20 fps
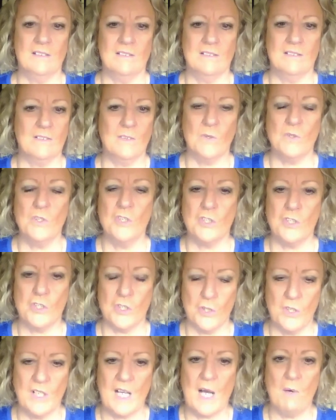couldn't
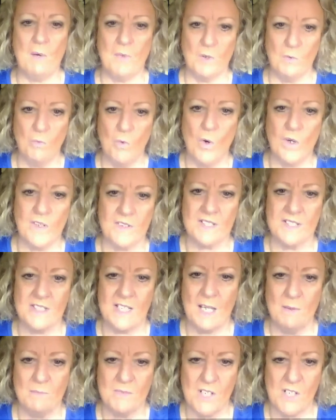chew gum and walk at the
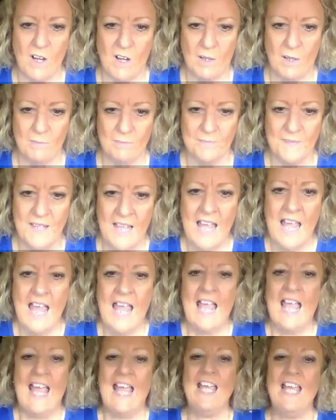same time.
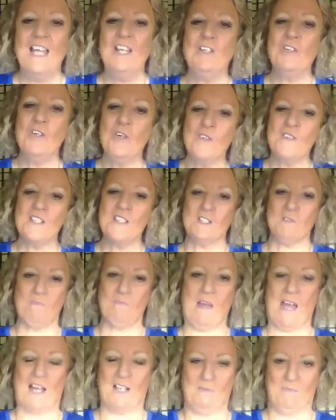He knew this
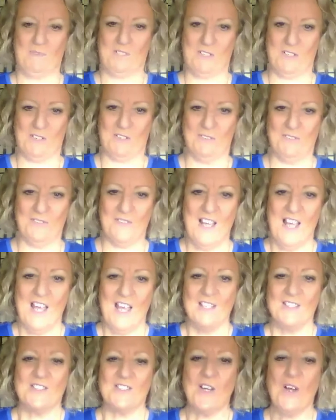about himself.
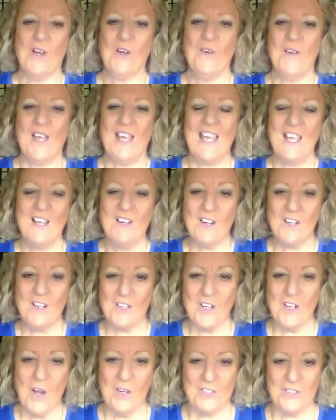So he got a
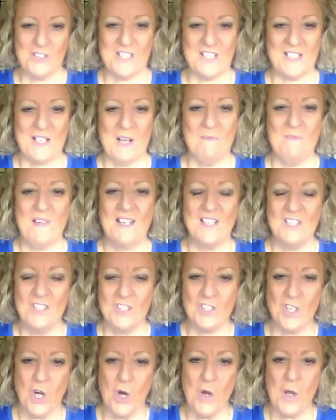coach to come in and
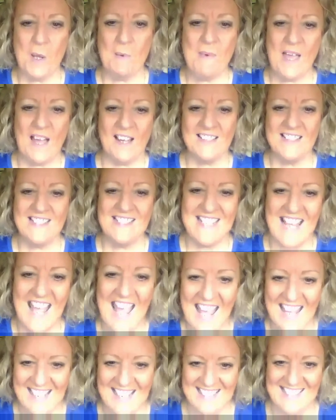show him how to
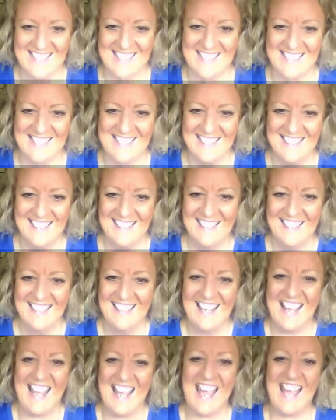dance.
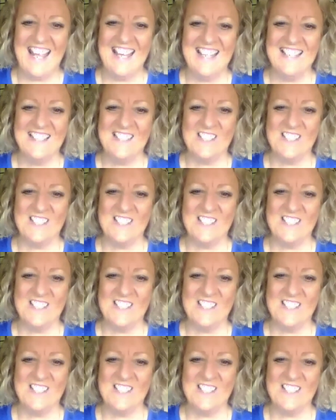and